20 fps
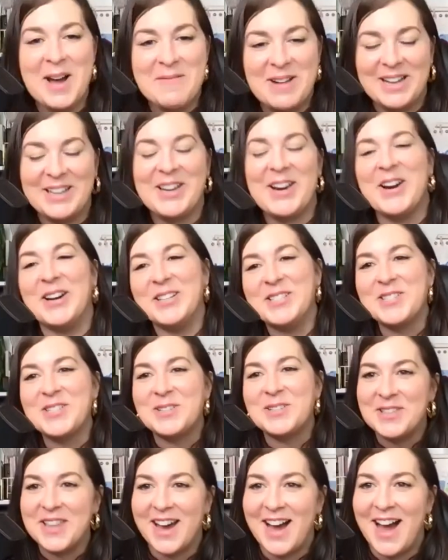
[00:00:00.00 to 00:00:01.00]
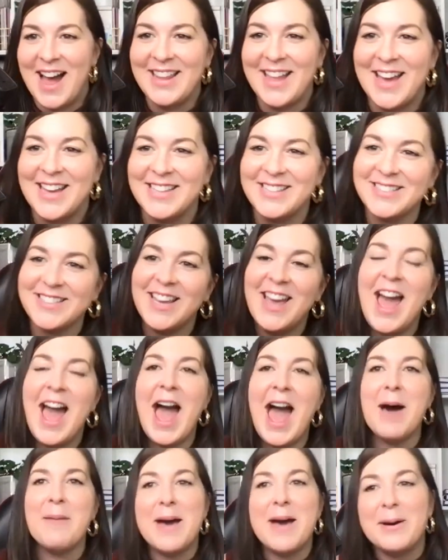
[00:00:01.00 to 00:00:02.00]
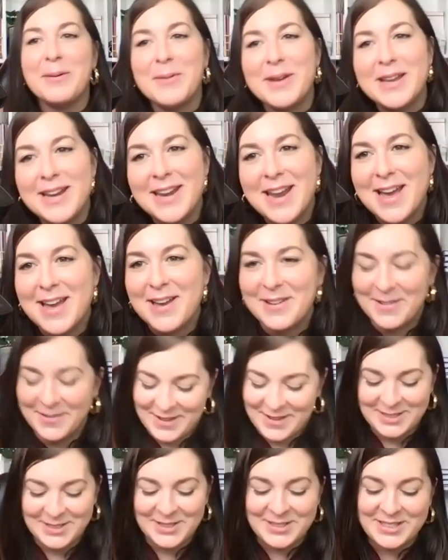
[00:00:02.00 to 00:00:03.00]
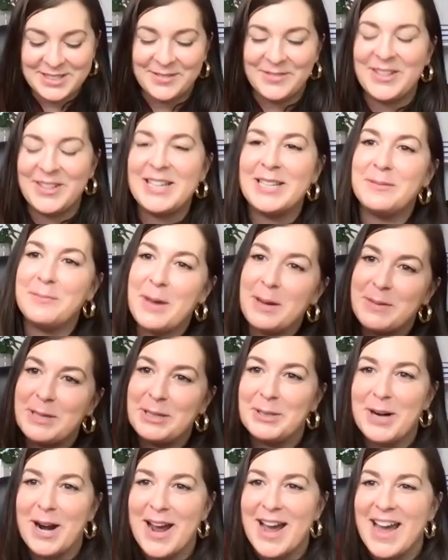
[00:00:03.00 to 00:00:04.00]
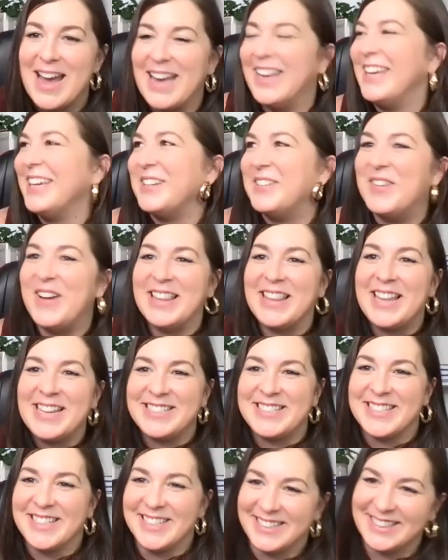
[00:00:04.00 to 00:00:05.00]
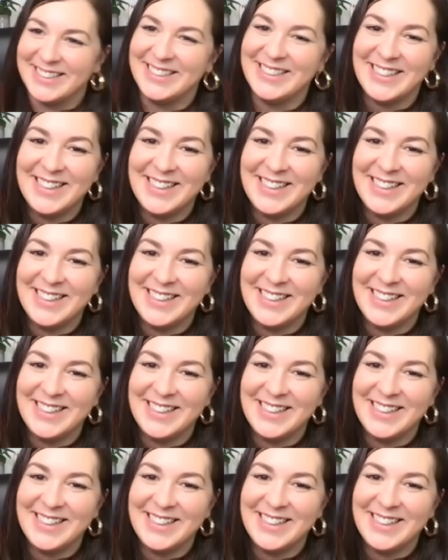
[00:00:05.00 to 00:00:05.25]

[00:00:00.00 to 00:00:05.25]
my gosh, all the highlights. When Vincent David made me cry in my lesson.